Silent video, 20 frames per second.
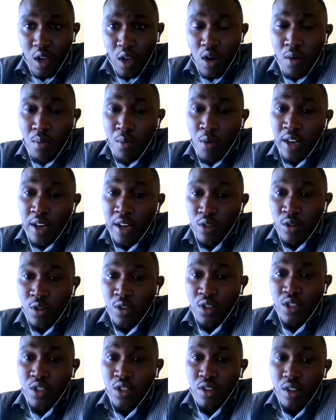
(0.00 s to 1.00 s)
Homo,
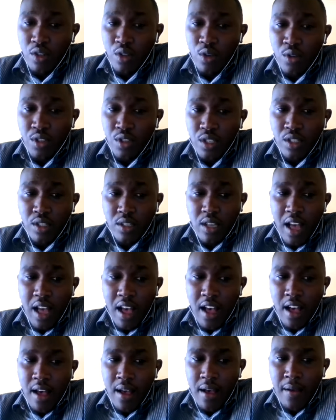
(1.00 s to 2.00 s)
those those
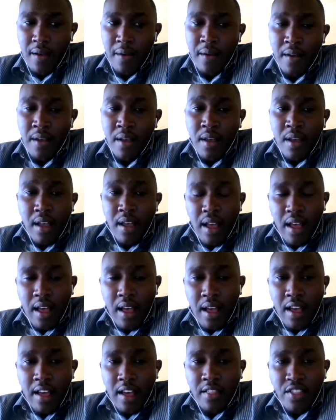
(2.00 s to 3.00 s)
uh,
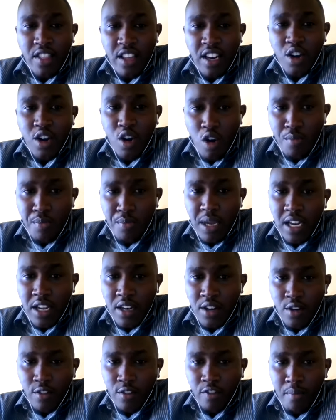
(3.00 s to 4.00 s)
uh, three
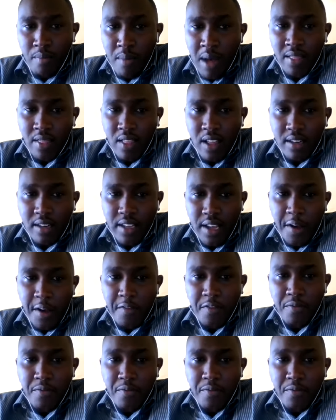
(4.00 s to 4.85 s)
hominid of man that I have